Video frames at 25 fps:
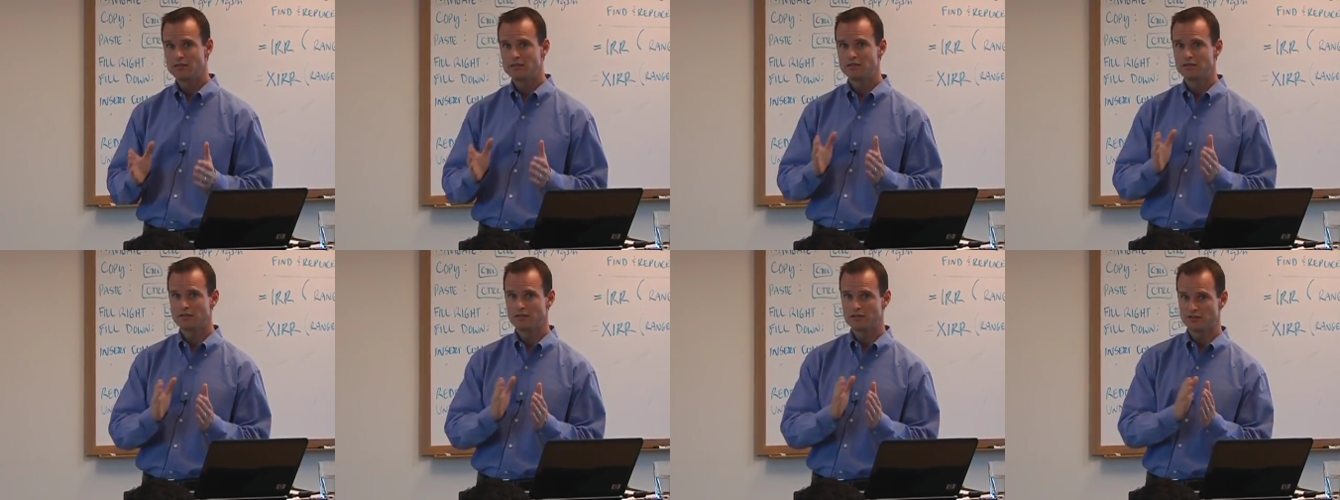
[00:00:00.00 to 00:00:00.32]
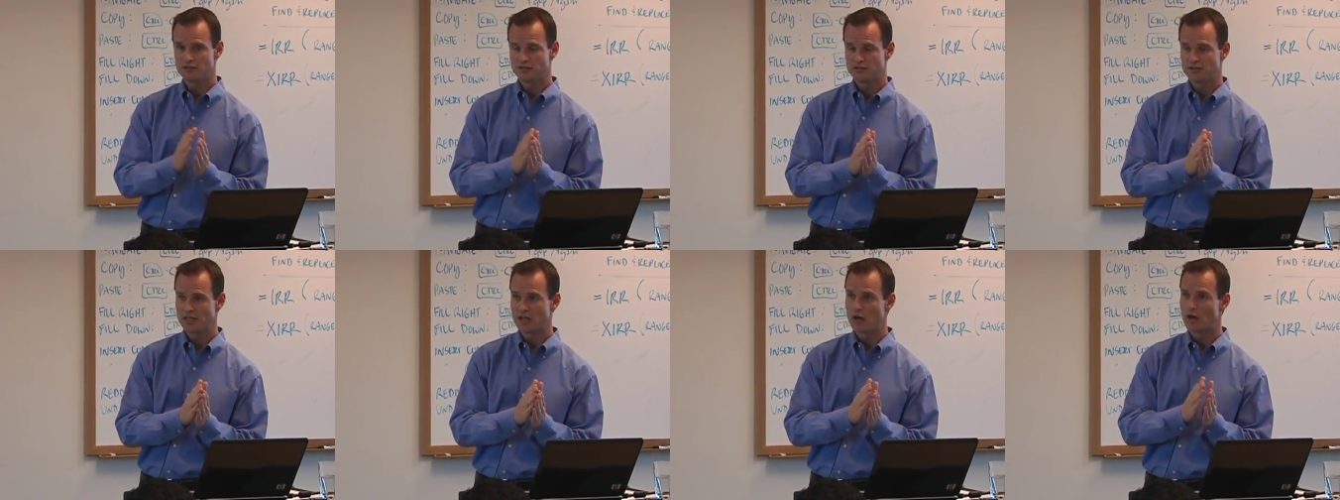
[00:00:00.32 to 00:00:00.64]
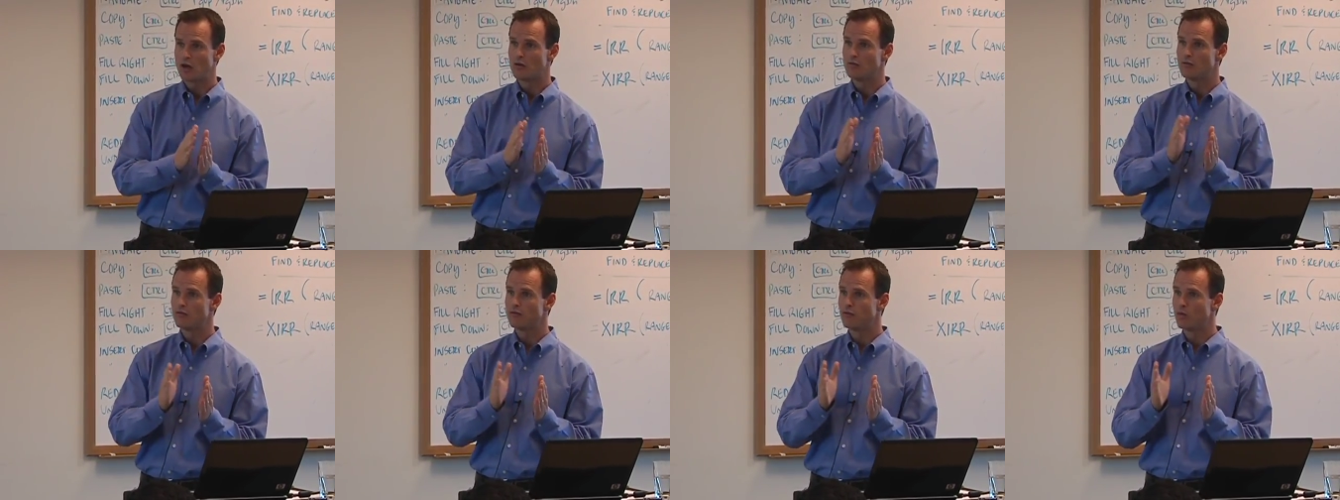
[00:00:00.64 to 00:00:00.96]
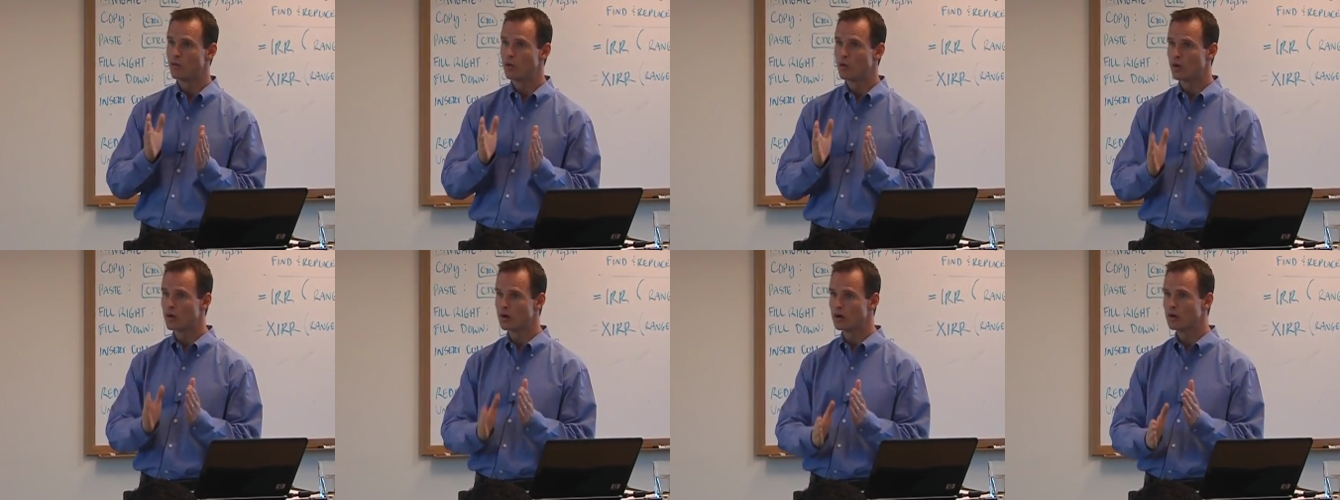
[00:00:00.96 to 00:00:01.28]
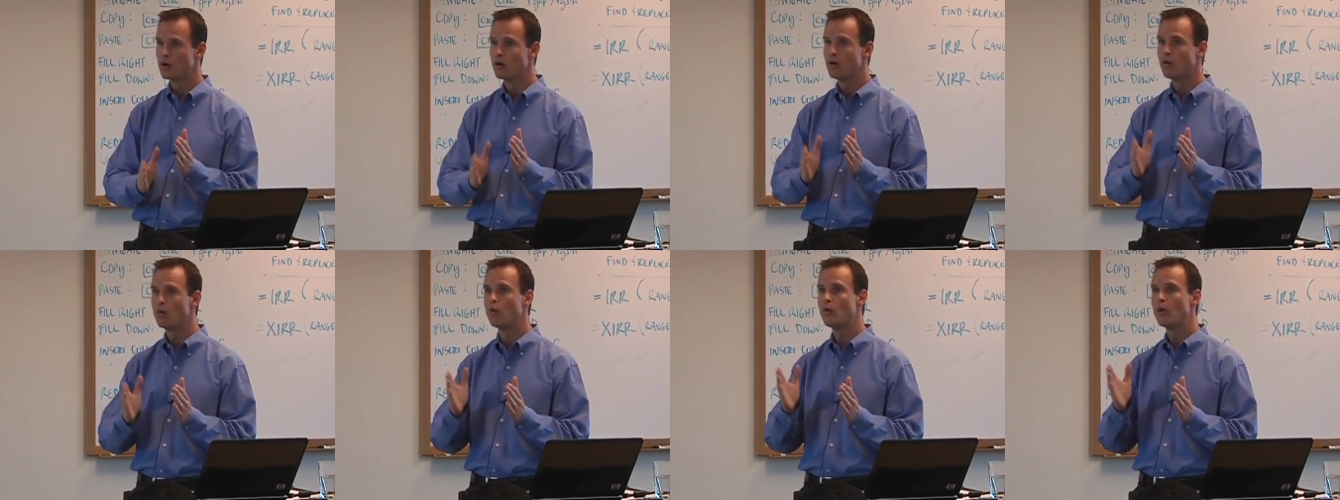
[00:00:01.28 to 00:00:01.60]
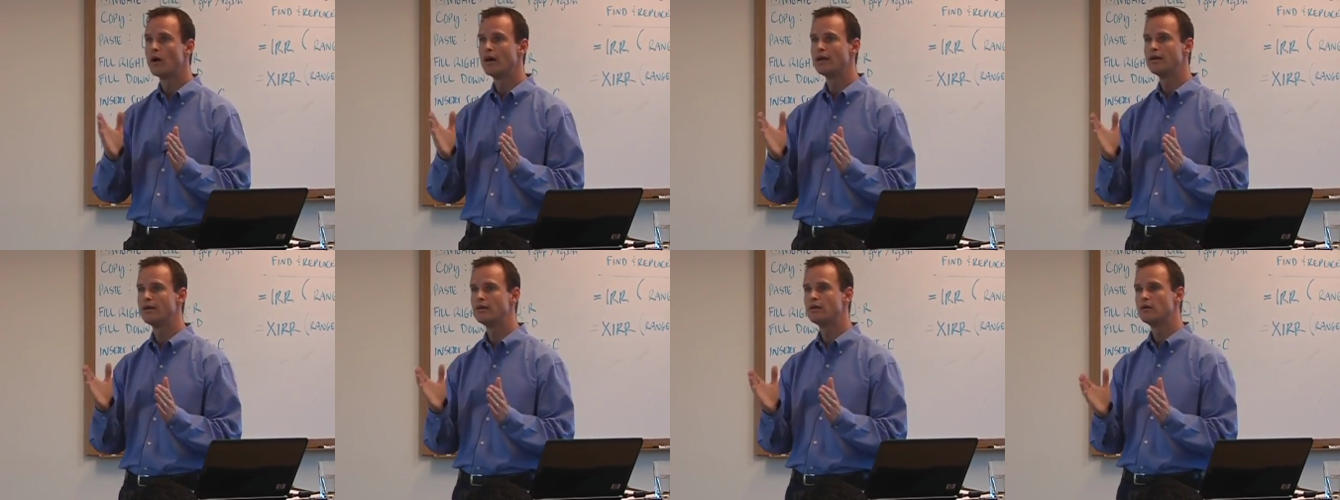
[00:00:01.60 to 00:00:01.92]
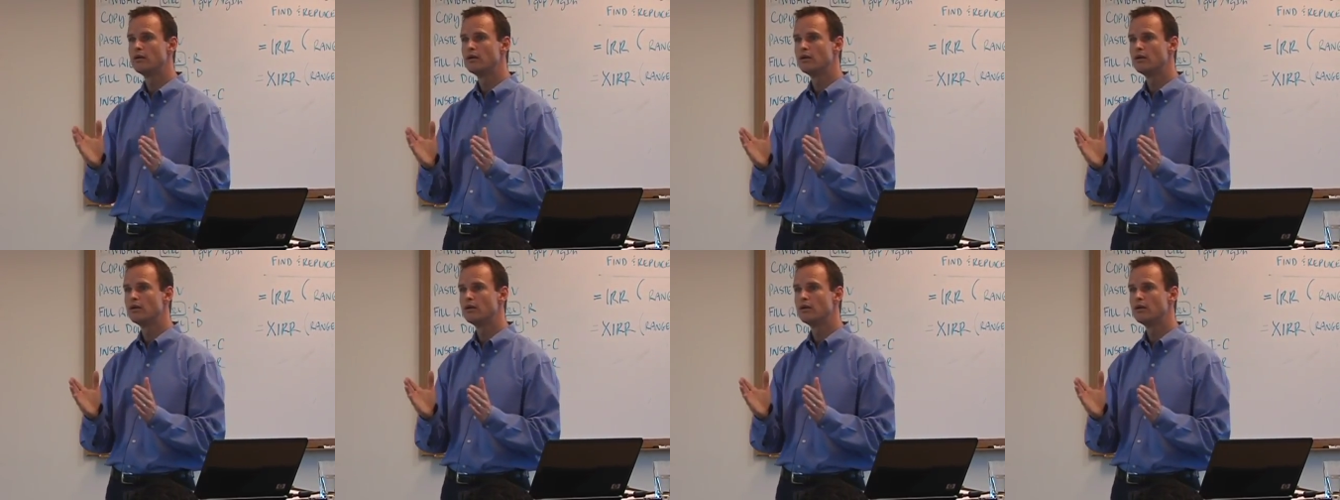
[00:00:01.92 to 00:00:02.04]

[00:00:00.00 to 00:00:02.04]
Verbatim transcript: to sell for what